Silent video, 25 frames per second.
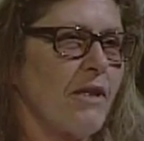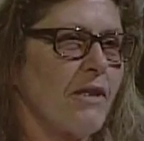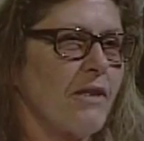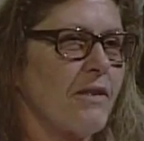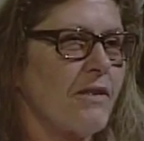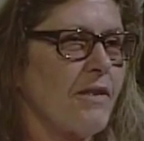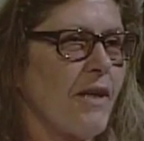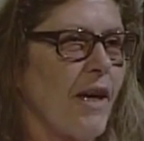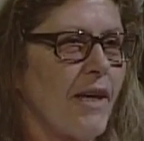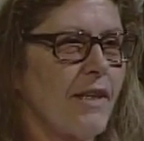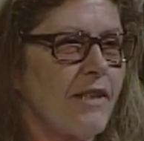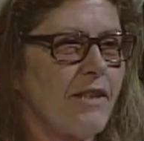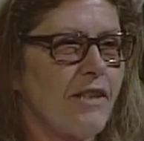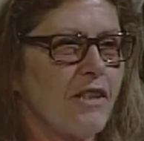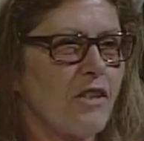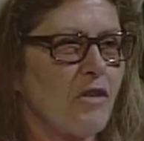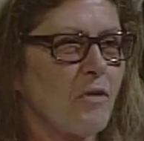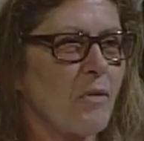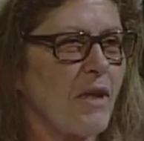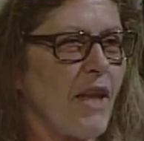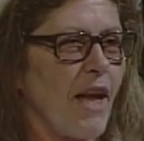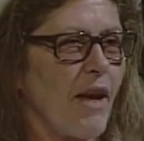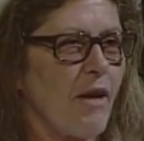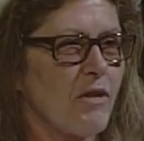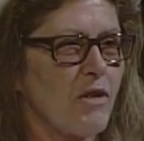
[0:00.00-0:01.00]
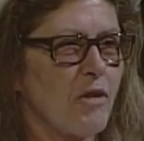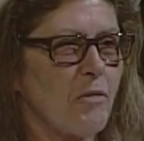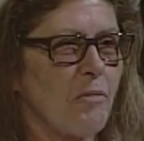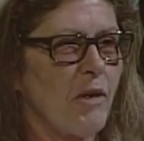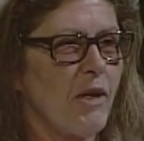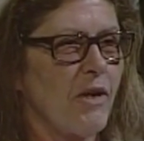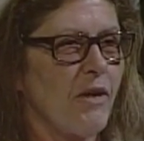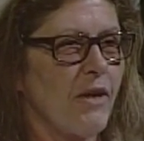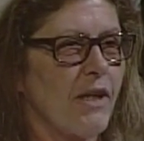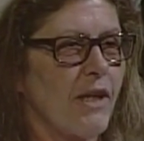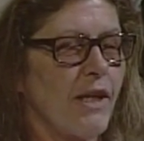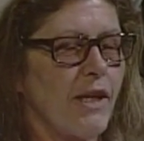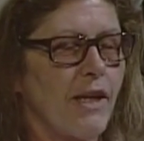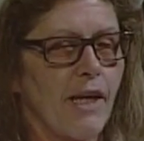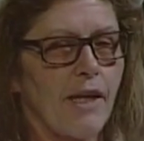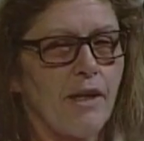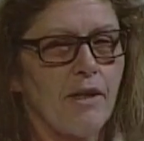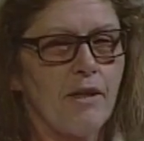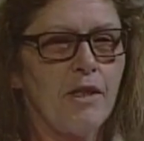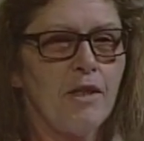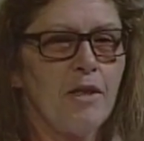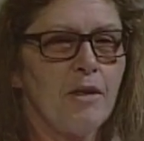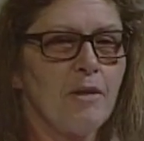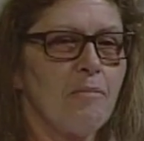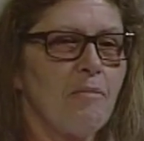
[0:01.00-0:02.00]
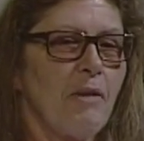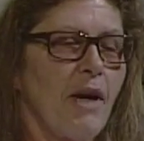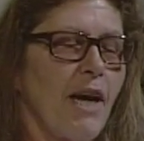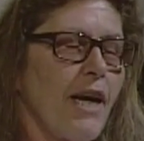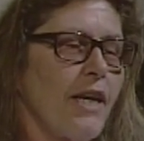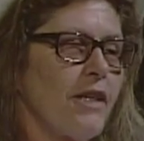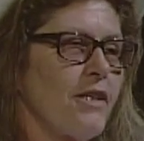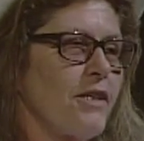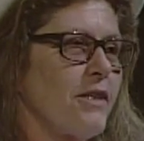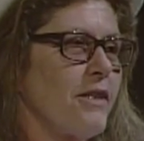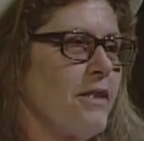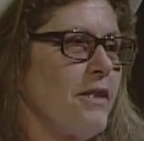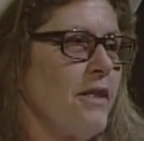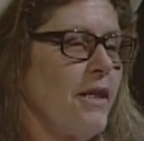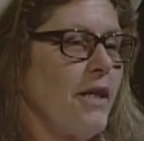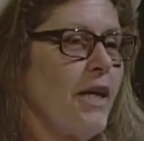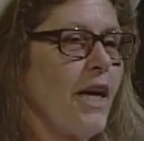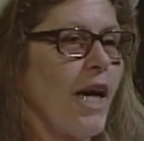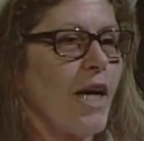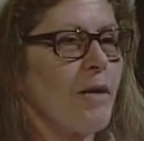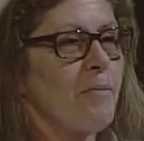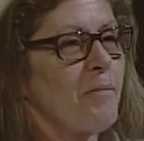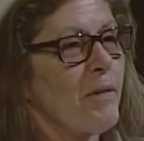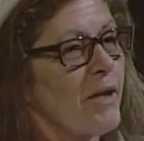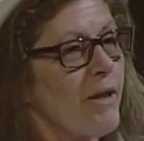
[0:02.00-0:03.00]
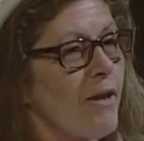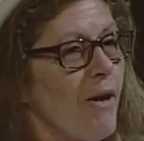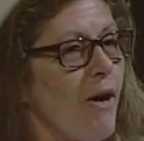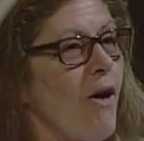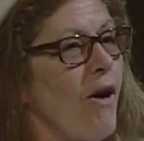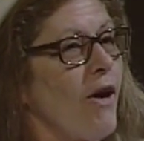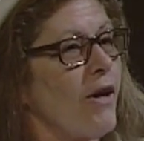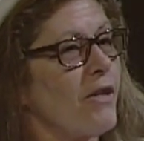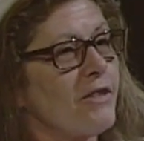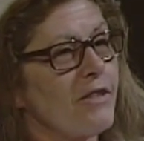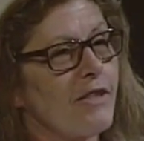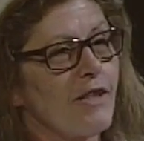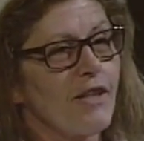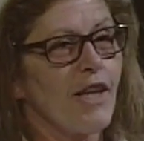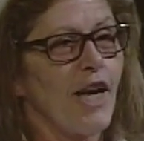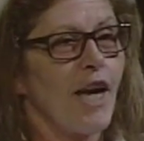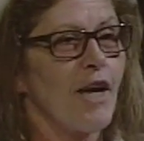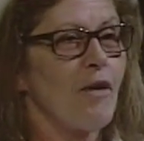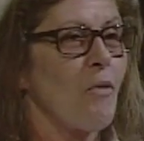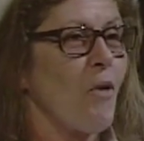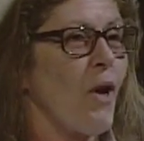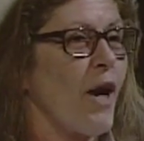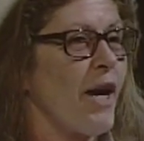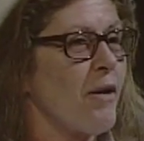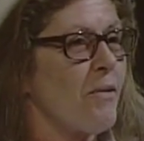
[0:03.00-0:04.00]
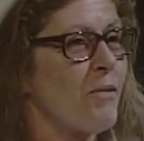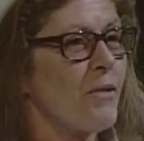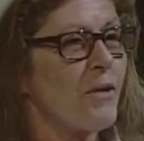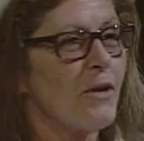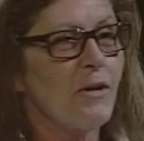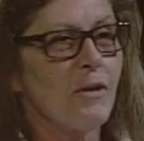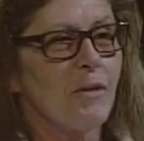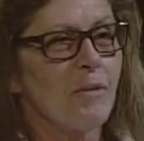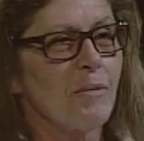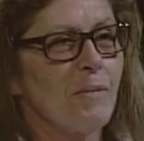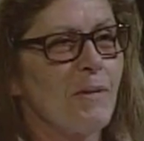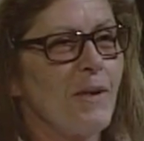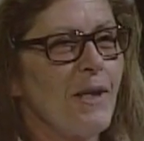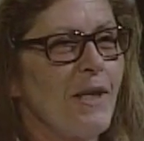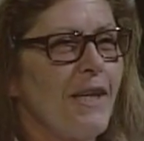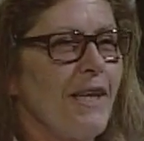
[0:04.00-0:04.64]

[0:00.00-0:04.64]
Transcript: a scientist without spirit, and I couldn't imagine I'd be lost in that white room.